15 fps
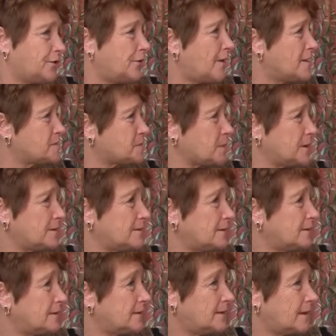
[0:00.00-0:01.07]
your husband.
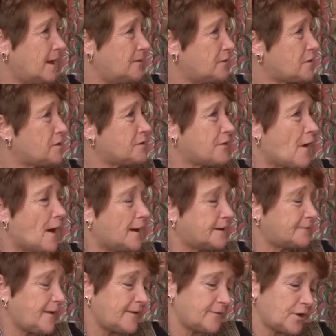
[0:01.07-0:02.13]
And the thought
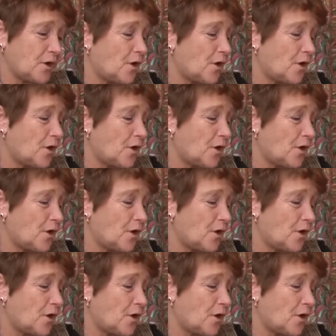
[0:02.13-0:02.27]
of having